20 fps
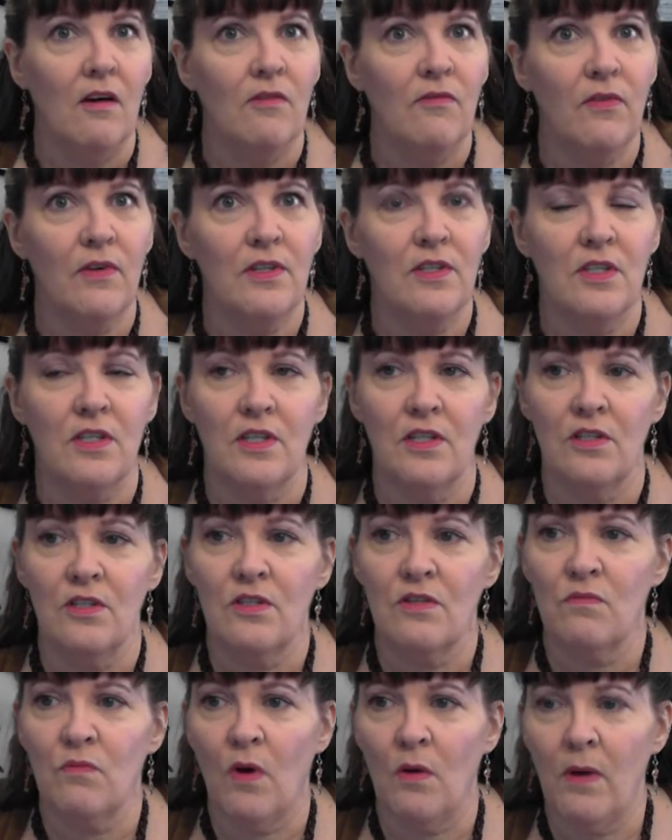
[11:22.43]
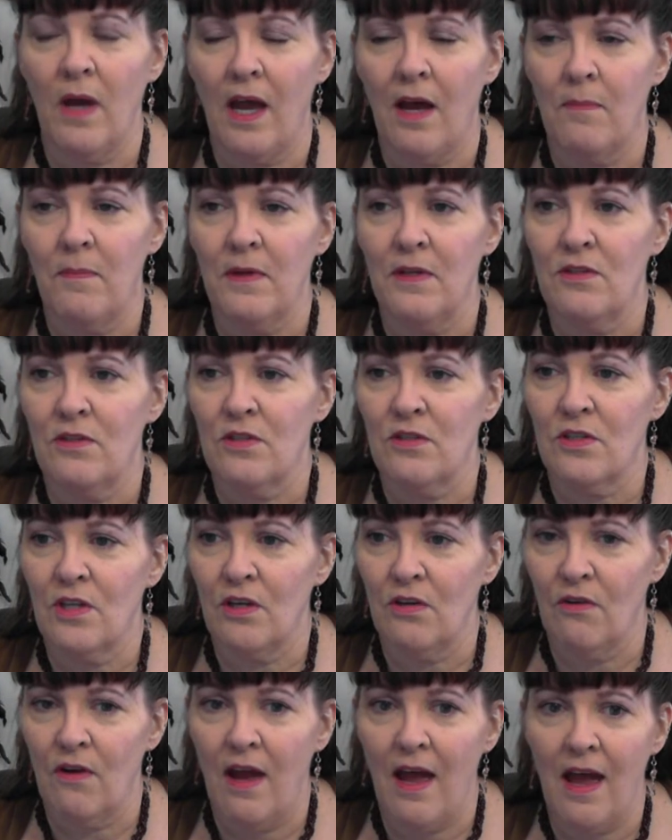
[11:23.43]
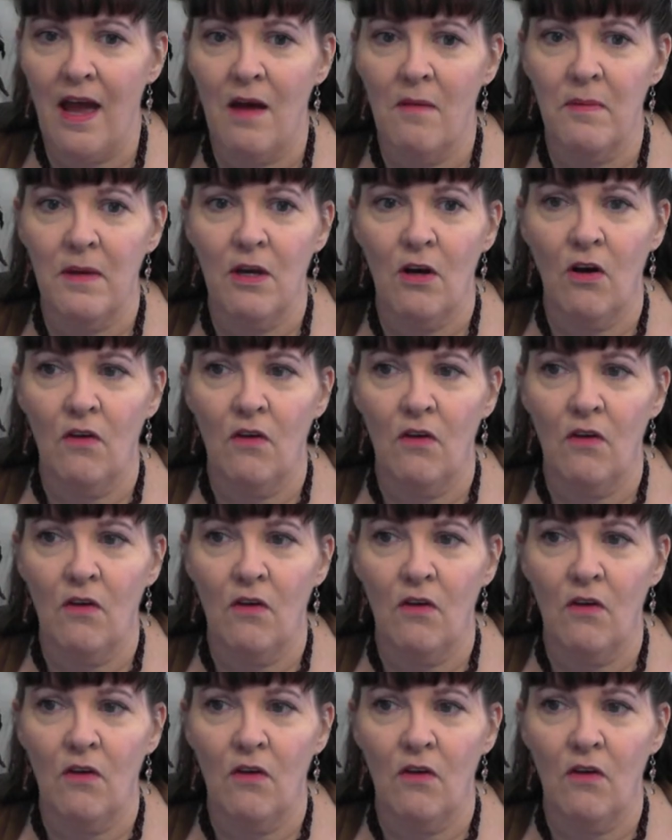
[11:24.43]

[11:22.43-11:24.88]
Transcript: For instance, what happens is that you're happy,